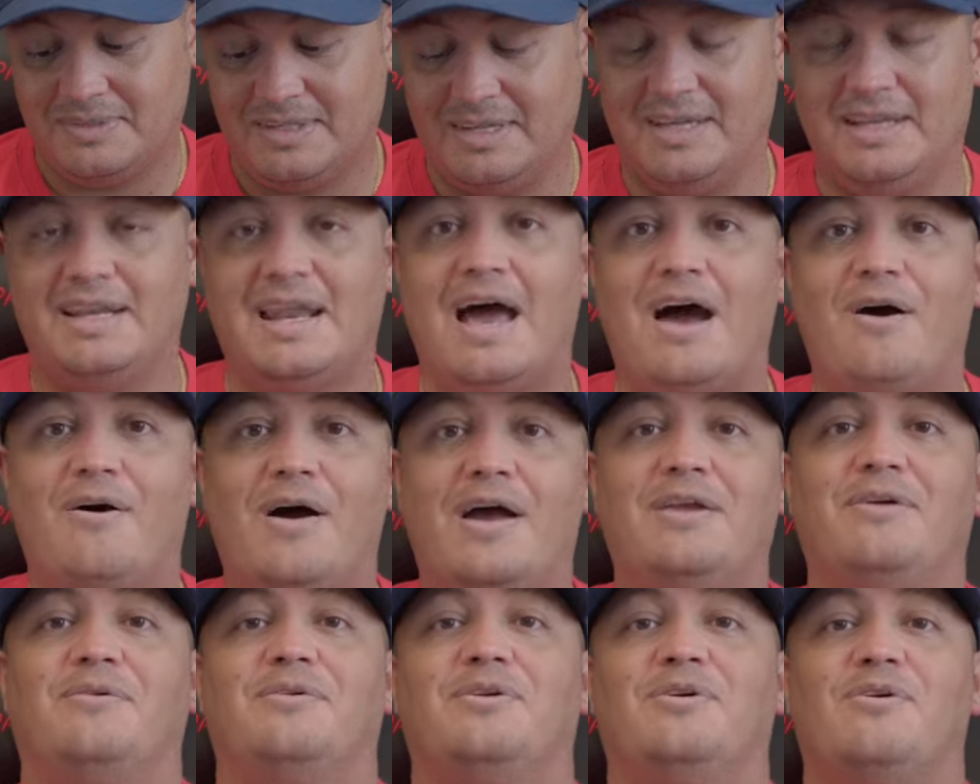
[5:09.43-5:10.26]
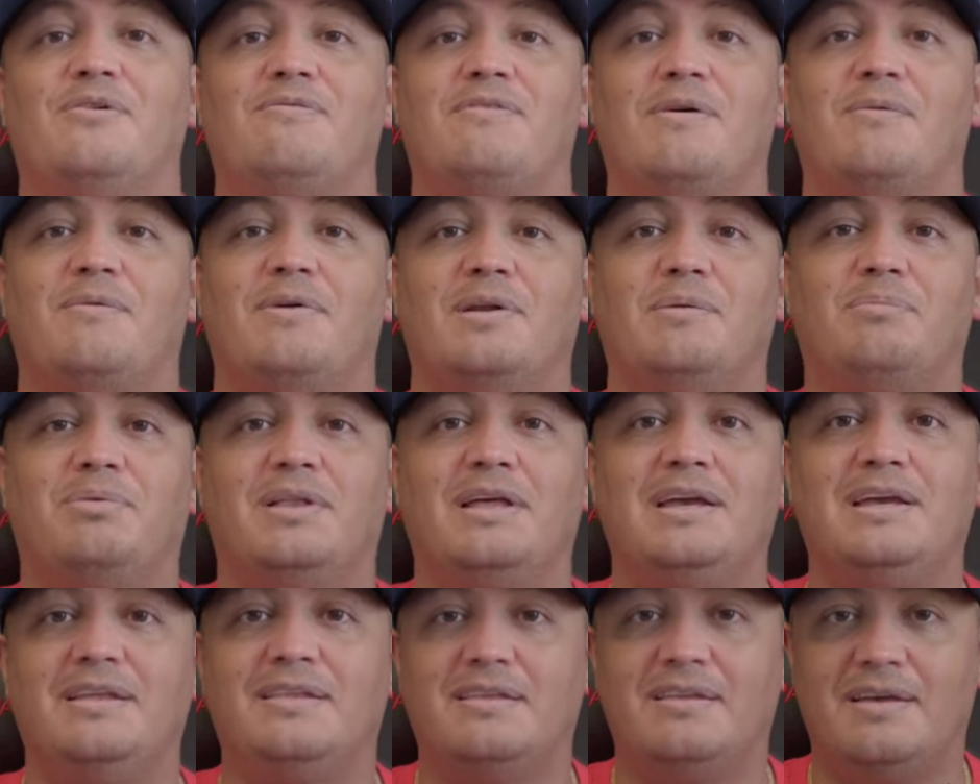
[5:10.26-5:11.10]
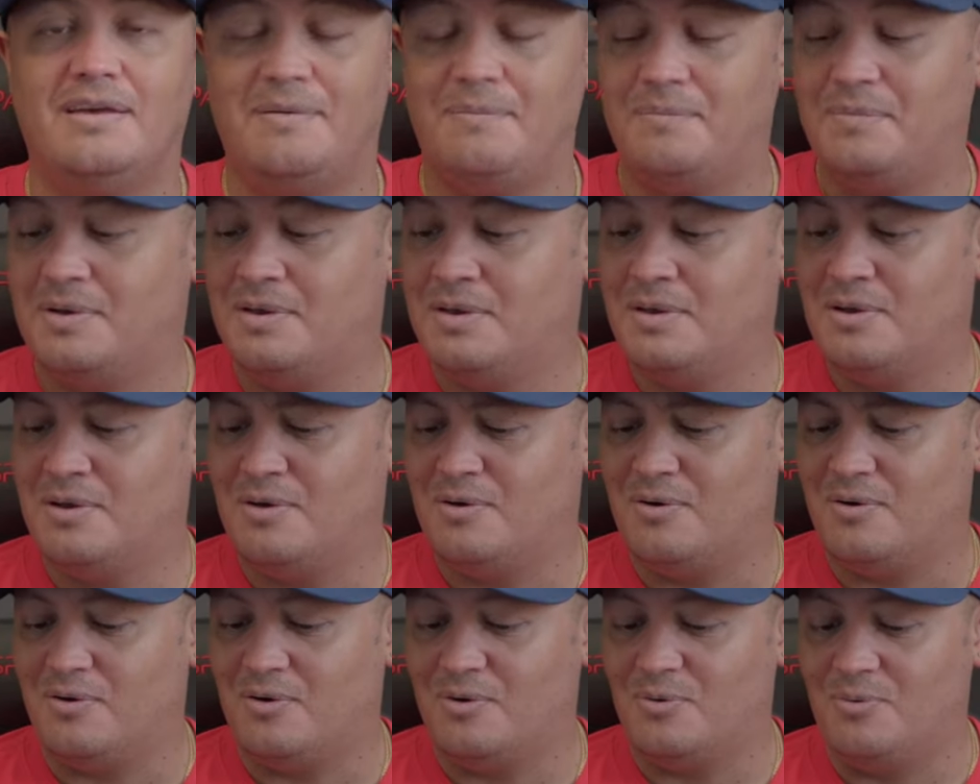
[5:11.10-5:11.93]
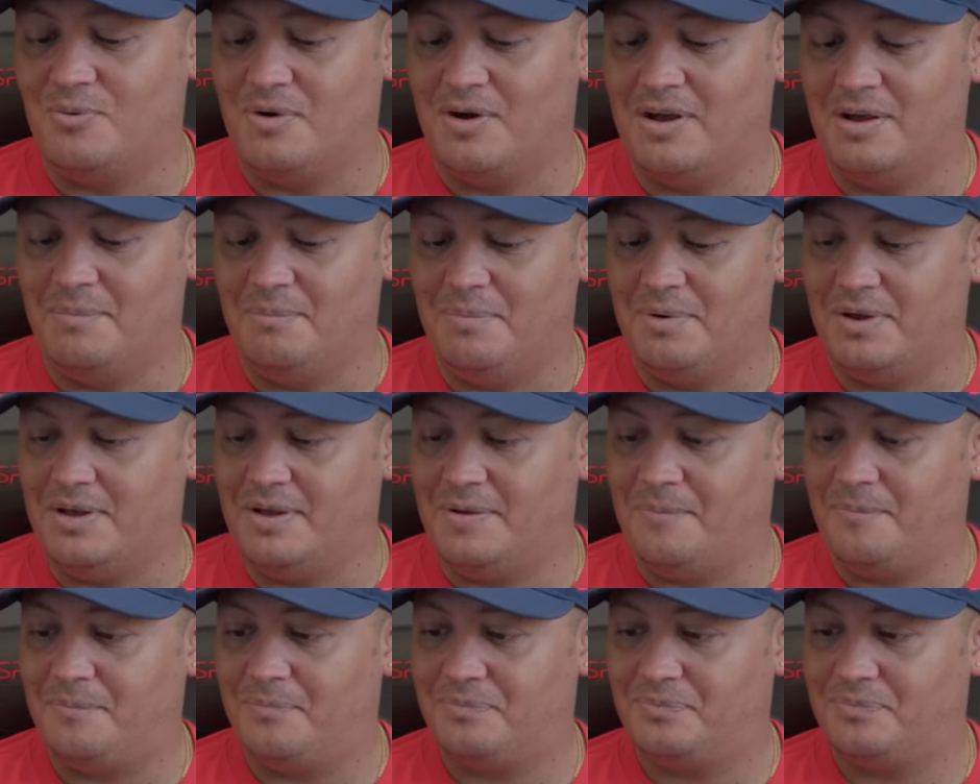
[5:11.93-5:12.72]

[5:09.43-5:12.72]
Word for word: And now I don't know if I want to play in them or what, but